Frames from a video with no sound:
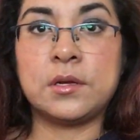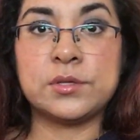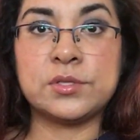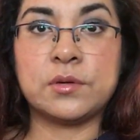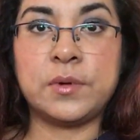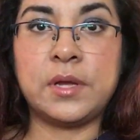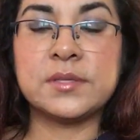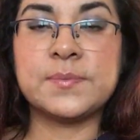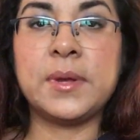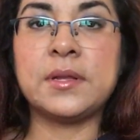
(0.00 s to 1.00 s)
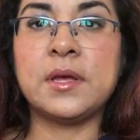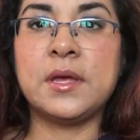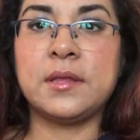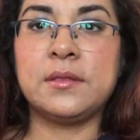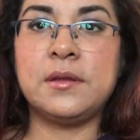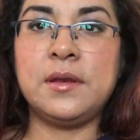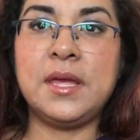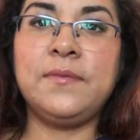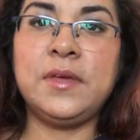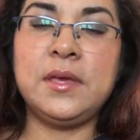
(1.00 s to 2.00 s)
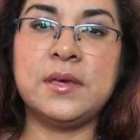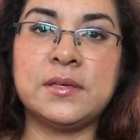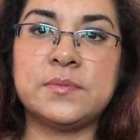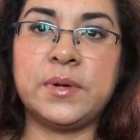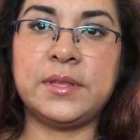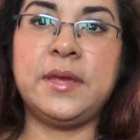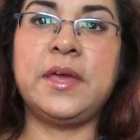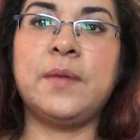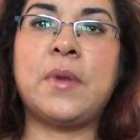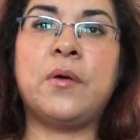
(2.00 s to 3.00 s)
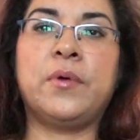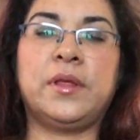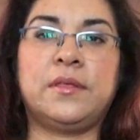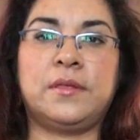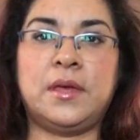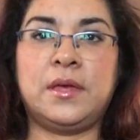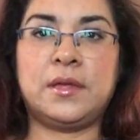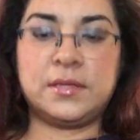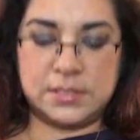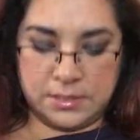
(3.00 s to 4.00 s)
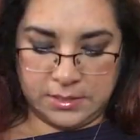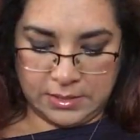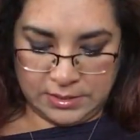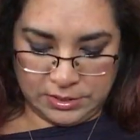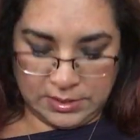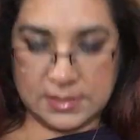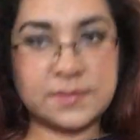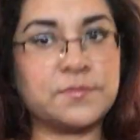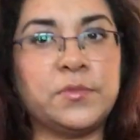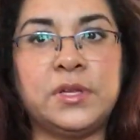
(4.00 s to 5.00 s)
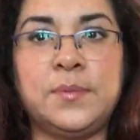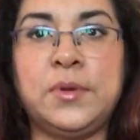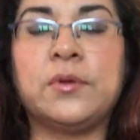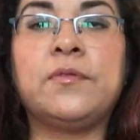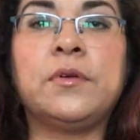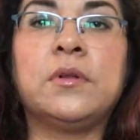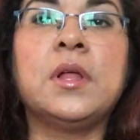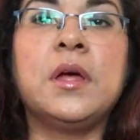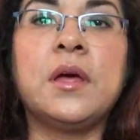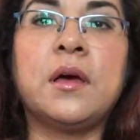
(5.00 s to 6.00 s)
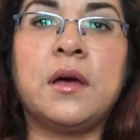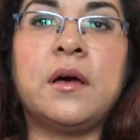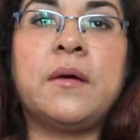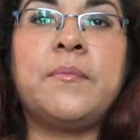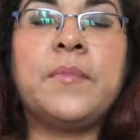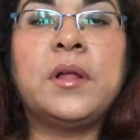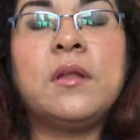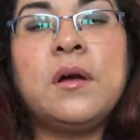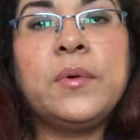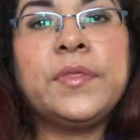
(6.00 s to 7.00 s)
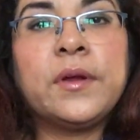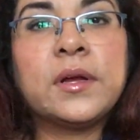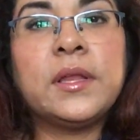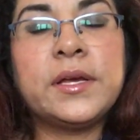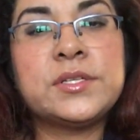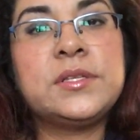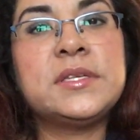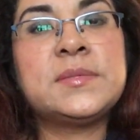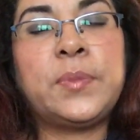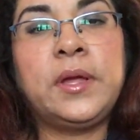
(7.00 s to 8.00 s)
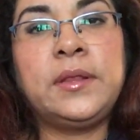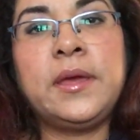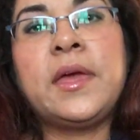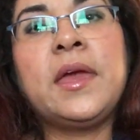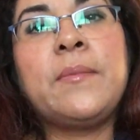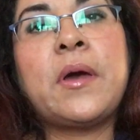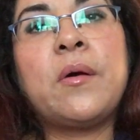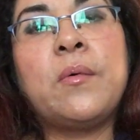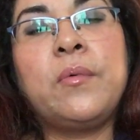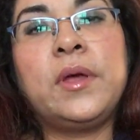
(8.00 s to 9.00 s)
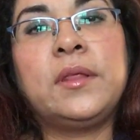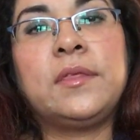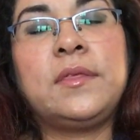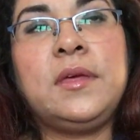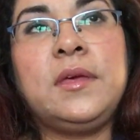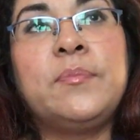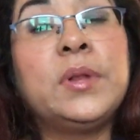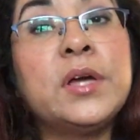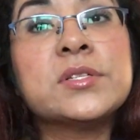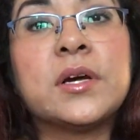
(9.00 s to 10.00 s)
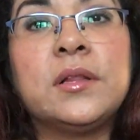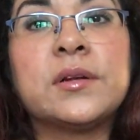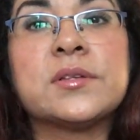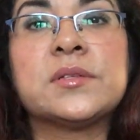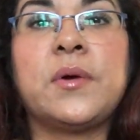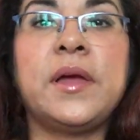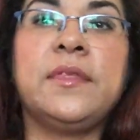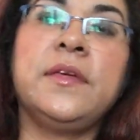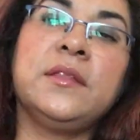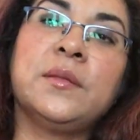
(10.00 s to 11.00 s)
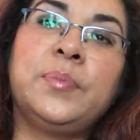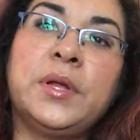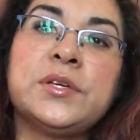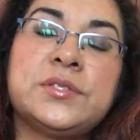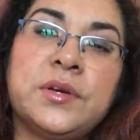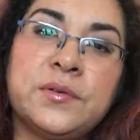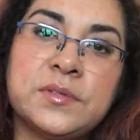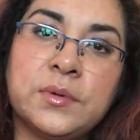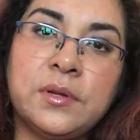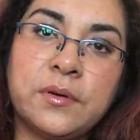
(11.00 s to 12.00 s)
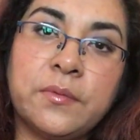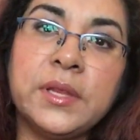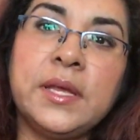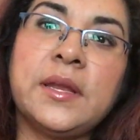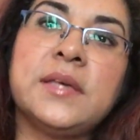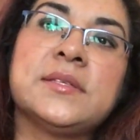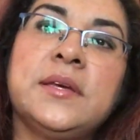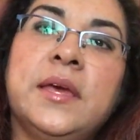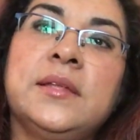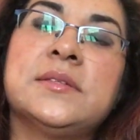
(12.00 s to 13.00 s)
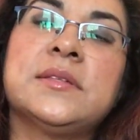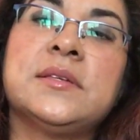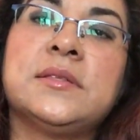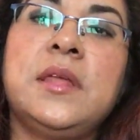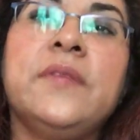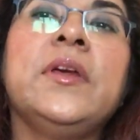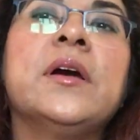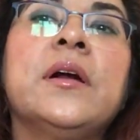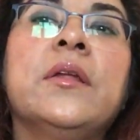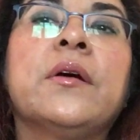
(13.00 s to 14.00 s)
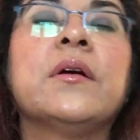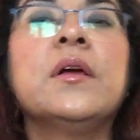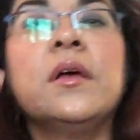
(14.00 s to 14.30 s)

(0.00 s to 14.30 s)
not sure what else, but the navy is what they came out with, and it's just really beautiful. Um, along with their collection this spring, they came out with the blush colors, so I think the blush tones would look really nice against this navy color.